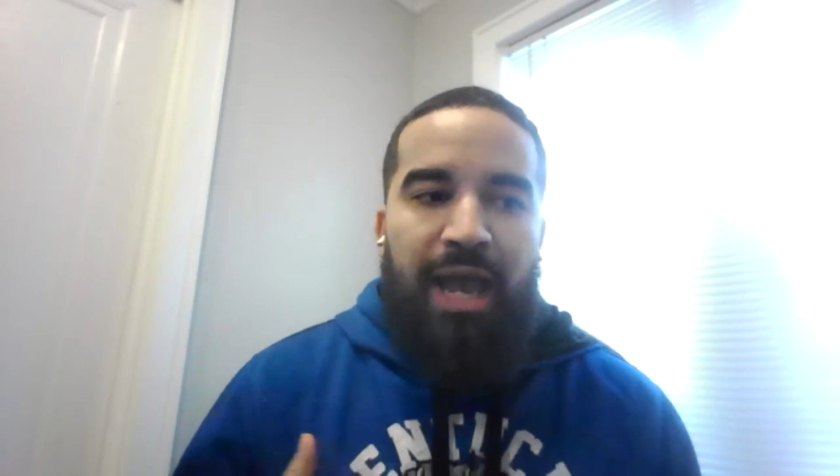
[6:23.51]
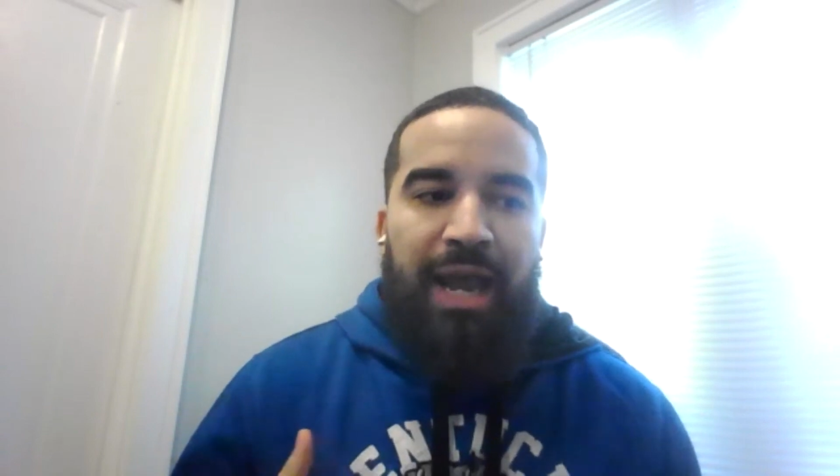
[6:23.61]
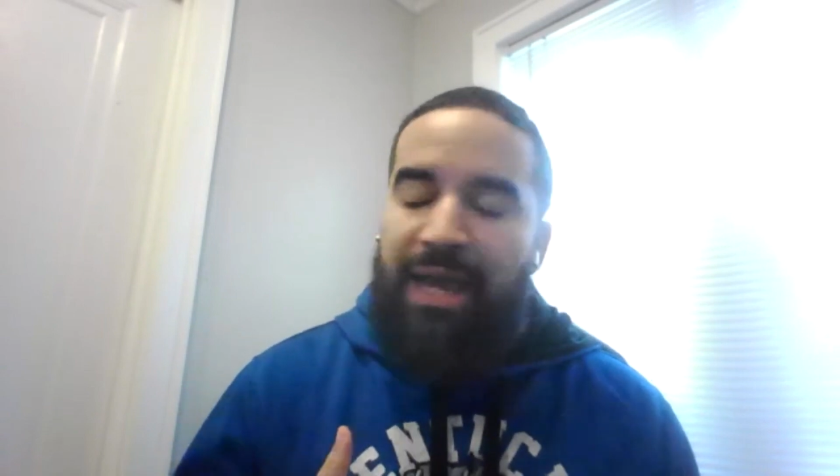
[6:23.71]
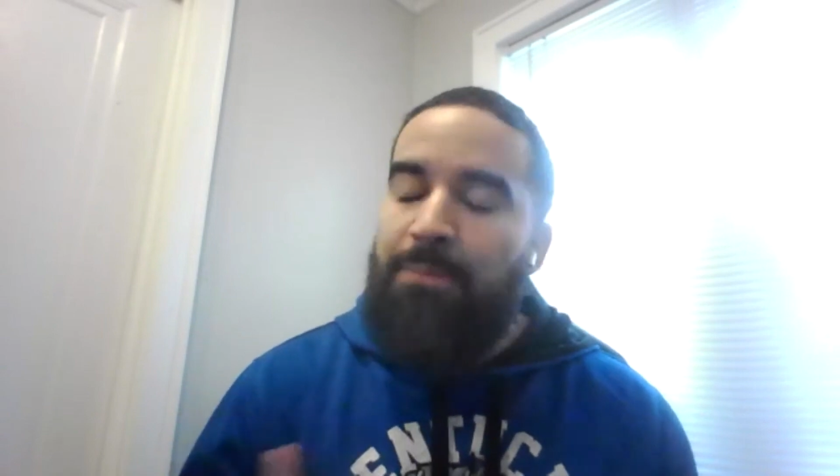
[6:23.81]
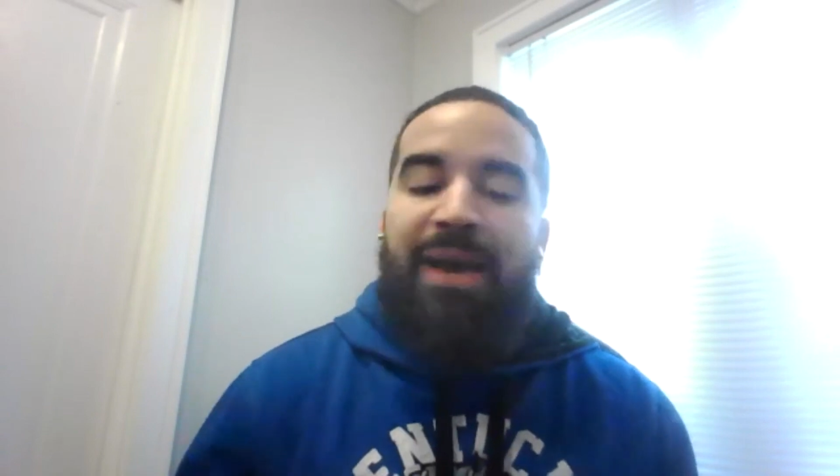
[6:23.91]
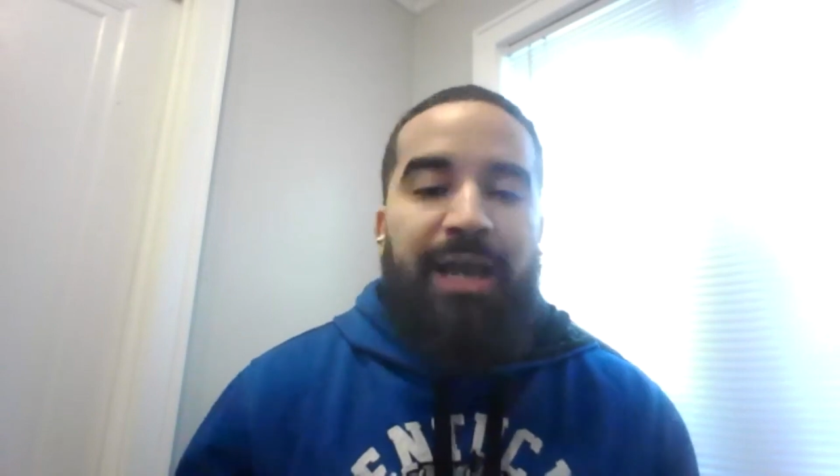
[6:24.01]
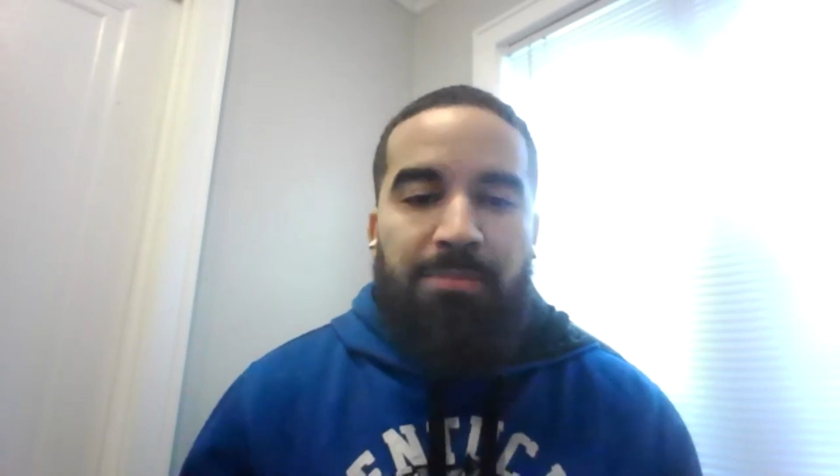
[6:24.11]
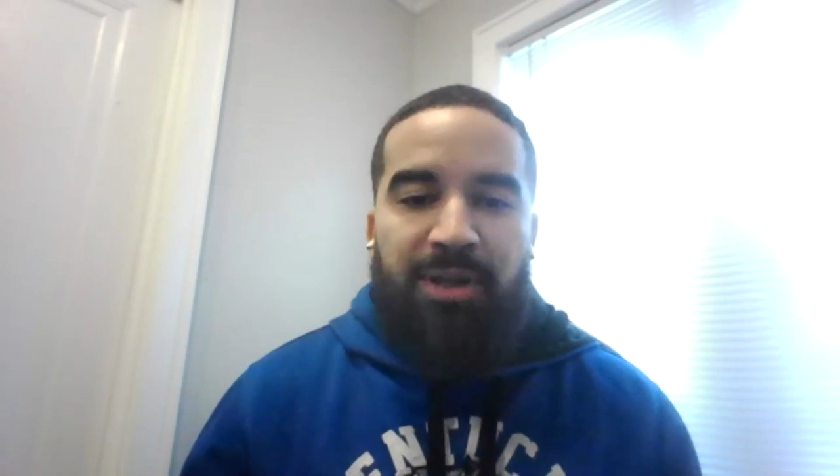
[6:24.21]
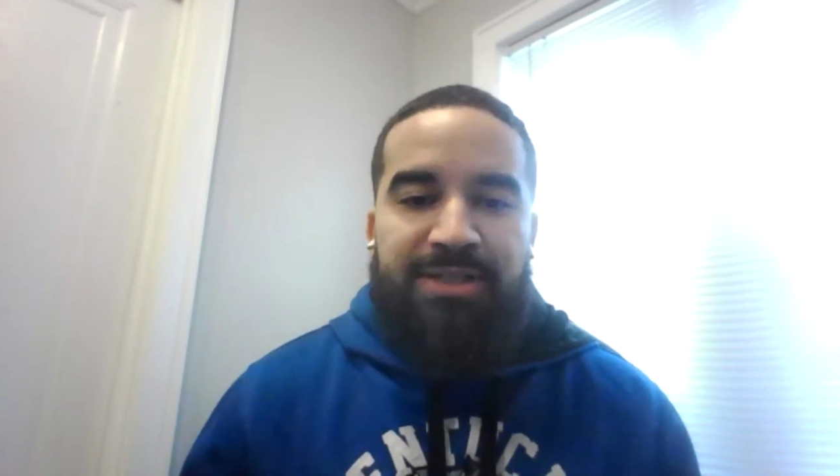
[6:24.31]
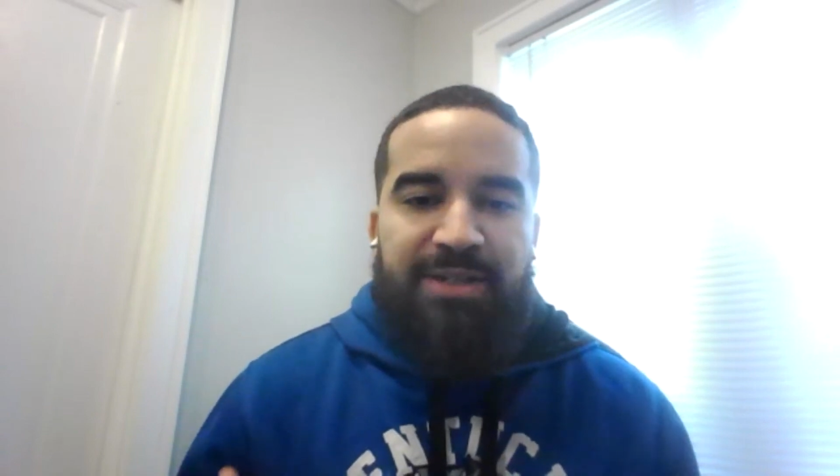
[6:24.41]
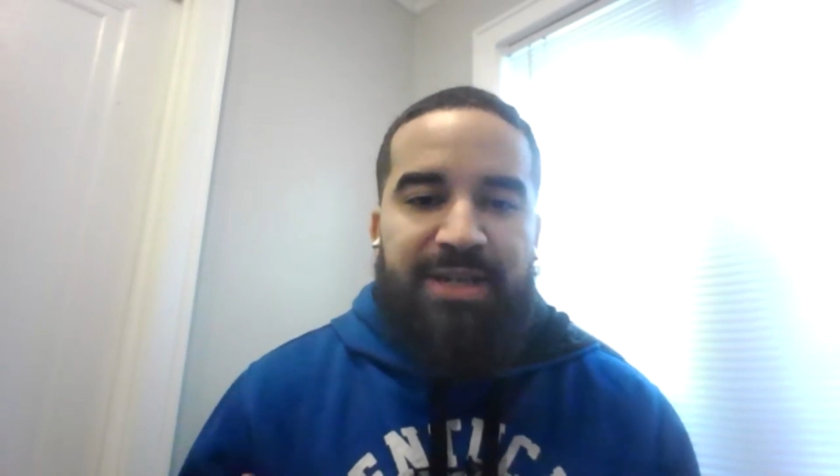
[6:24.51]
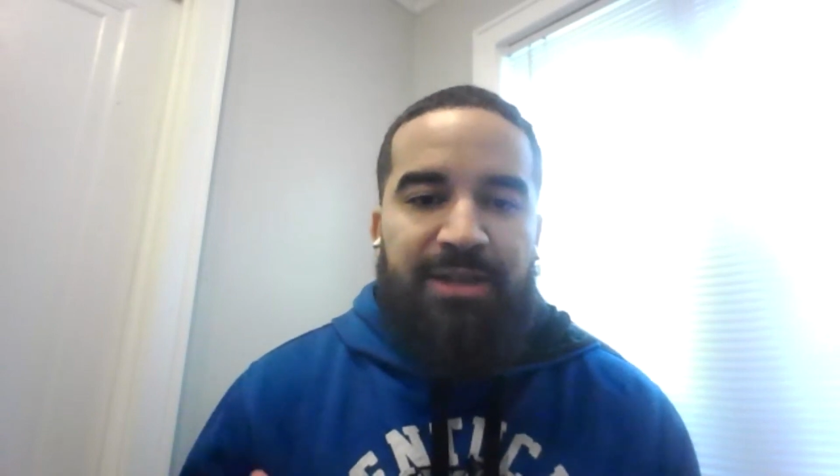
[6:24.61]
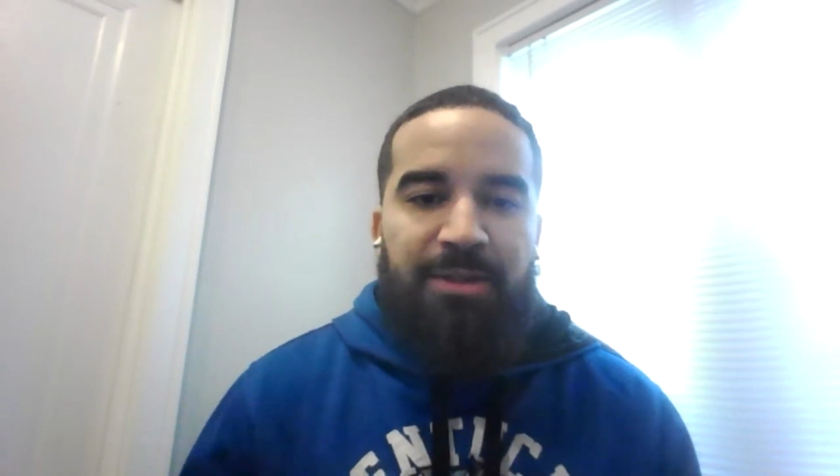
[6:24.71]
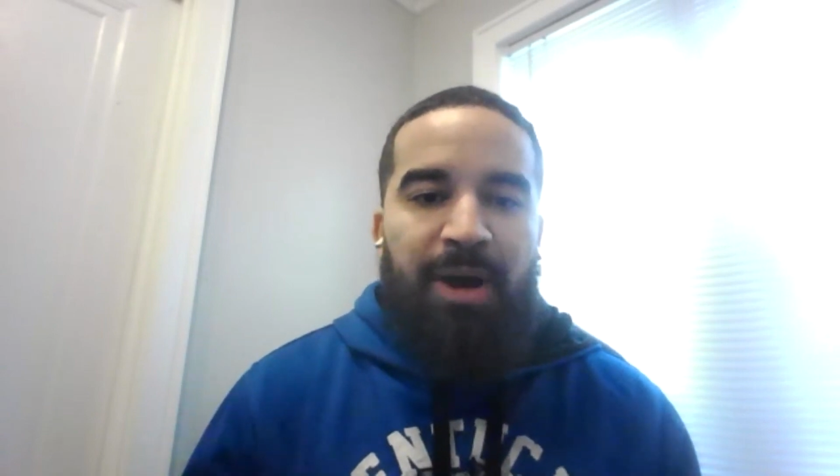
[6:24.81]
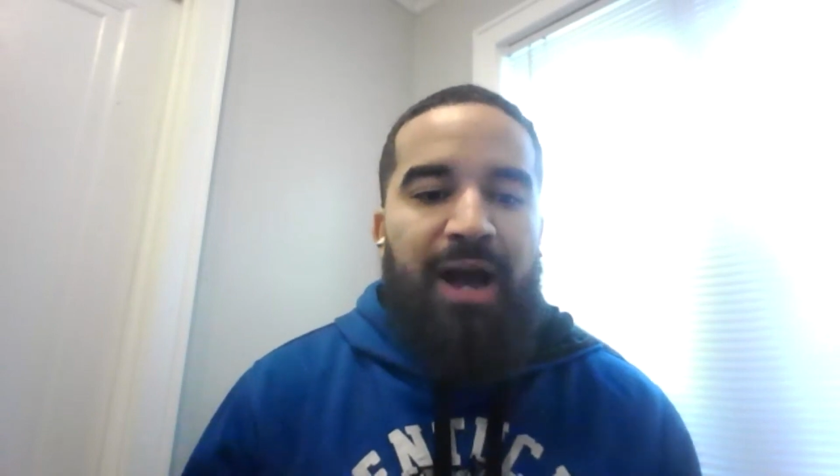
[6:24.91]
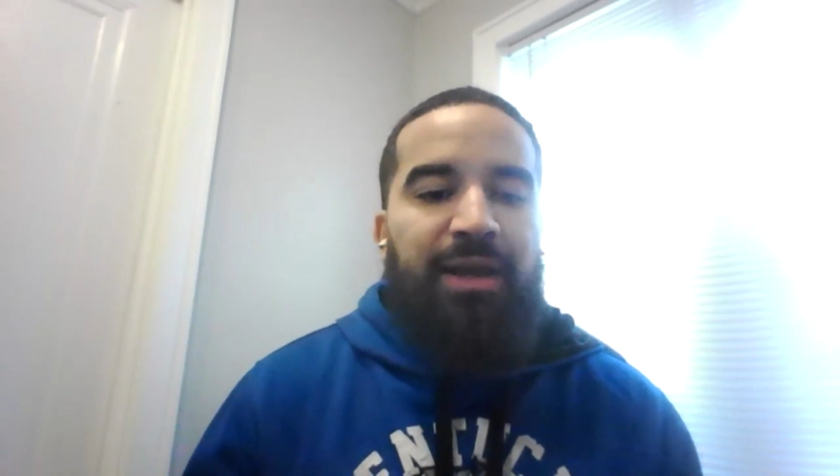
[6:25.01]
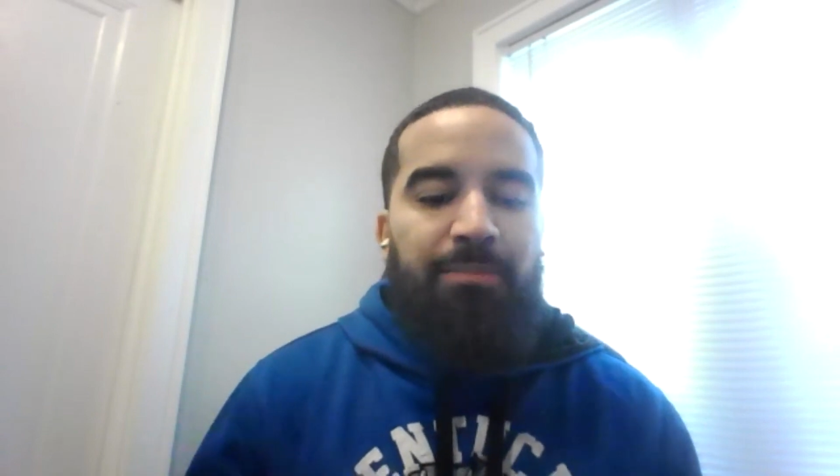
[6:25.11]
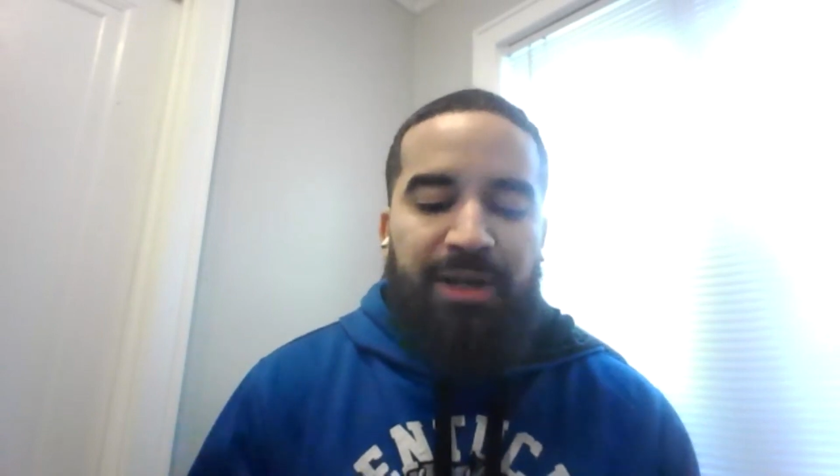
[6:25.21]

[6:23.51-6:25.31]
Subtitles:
and him making plays outside the pocket,